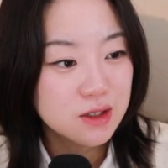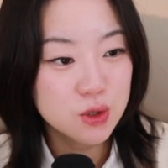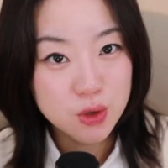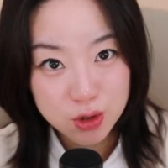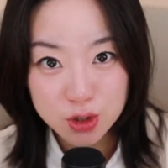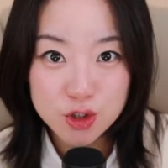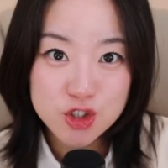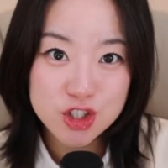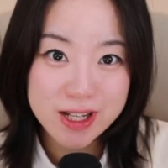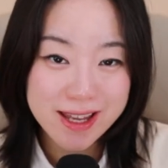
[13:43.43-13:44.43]
So
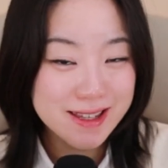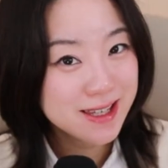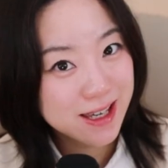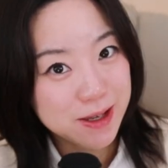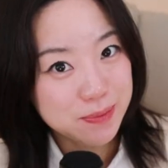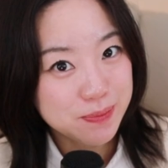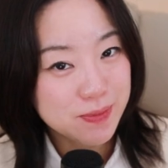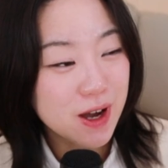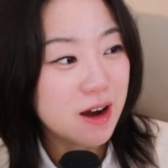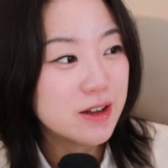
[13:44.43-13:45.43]
conclusion and tip
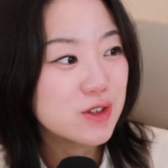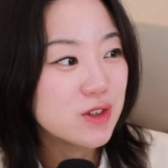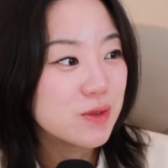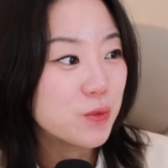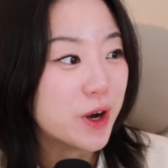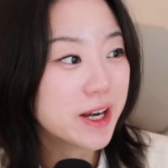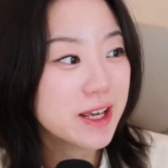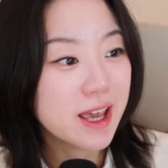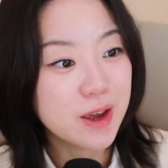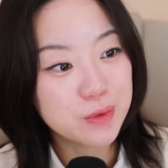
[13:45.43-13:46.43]
on
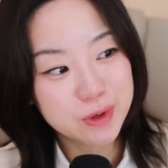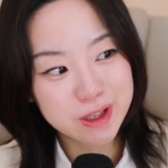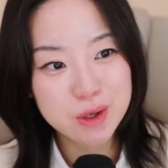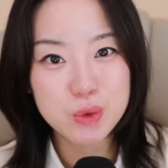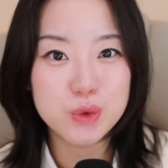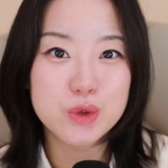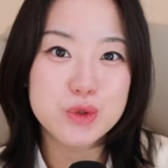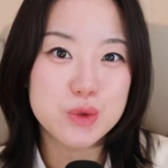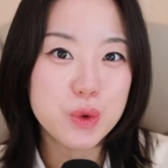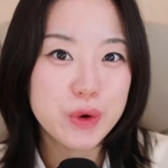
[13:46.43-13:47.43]
writing a really cool
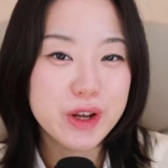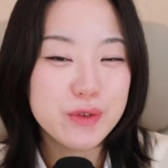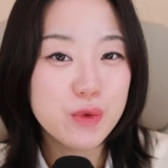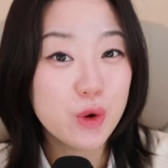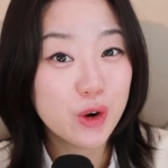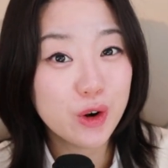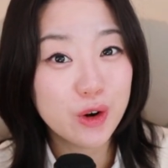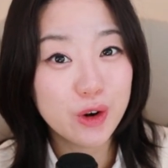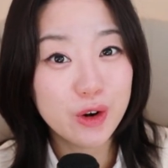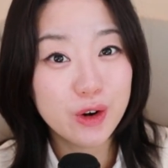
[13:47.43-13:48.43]
story
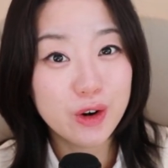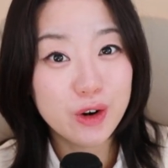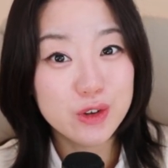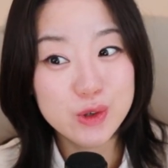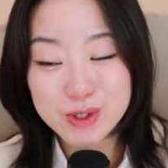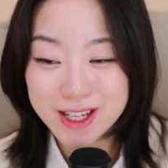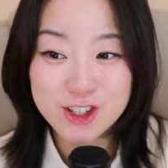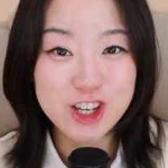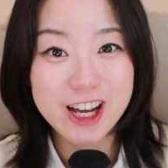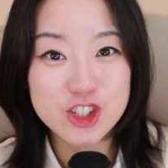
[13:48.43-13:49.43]
for using
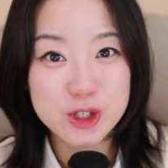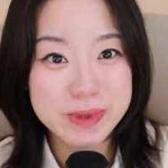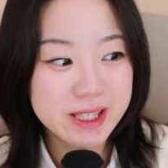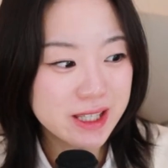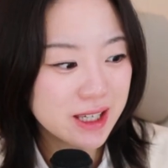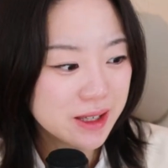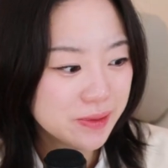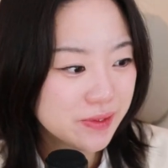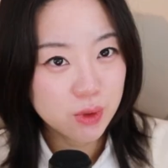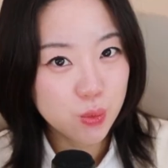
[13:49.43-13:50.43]
ChatGPT.
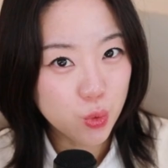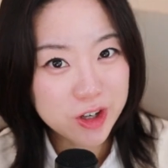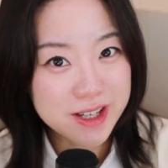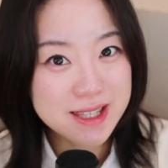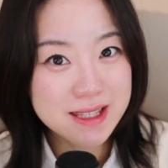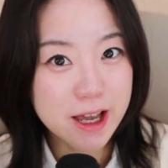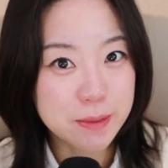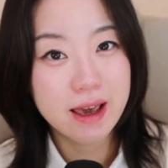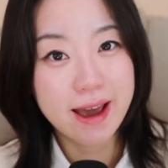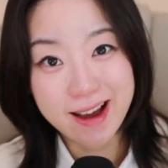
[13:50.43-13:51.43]
Work in
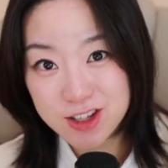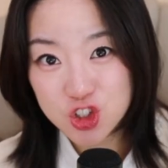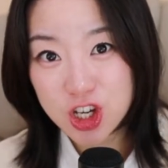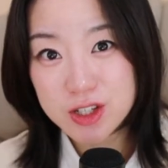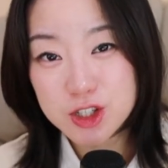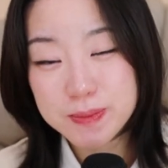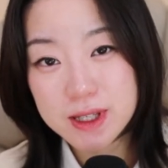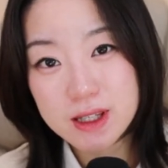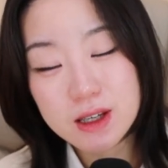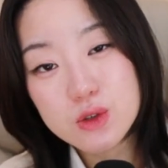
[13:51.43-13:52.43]
step. Ask
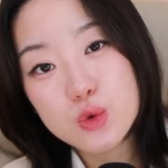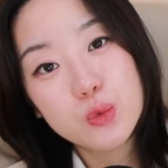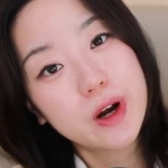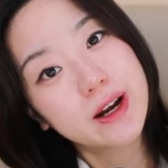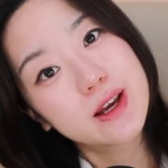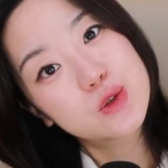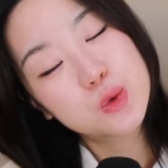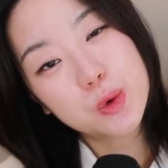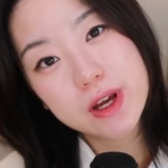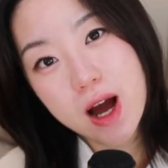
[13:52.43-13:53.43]
ChatGPT to write a
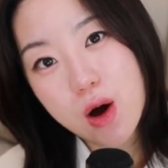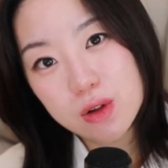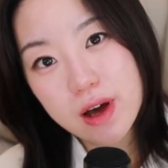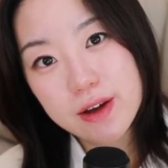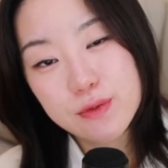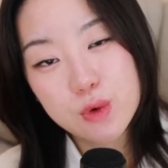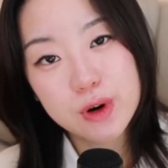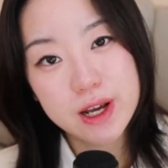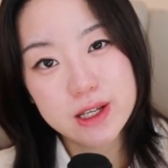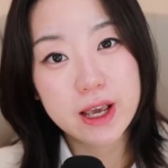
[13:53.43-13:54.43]
story outline
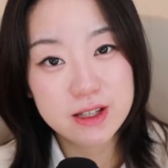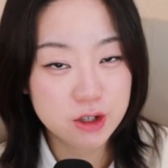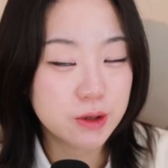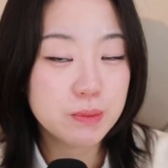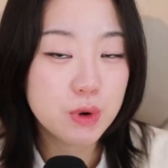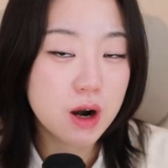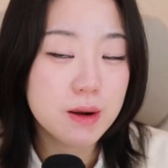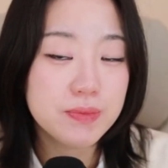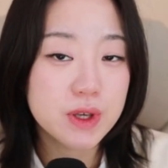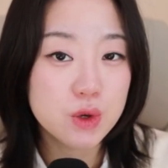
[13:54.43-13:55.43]
for a certain
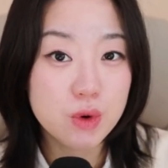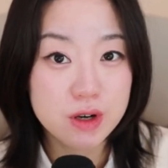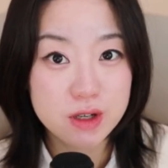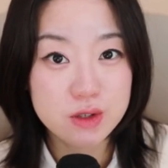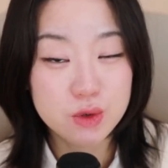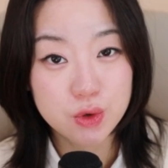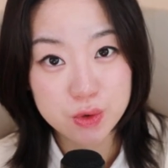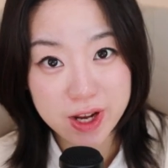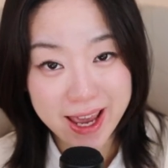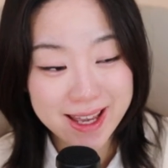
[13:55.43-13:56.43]
prompt that you wanted to
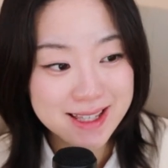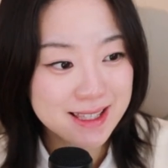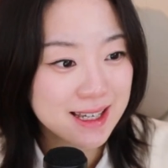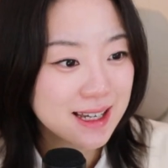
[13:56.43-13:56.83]
create,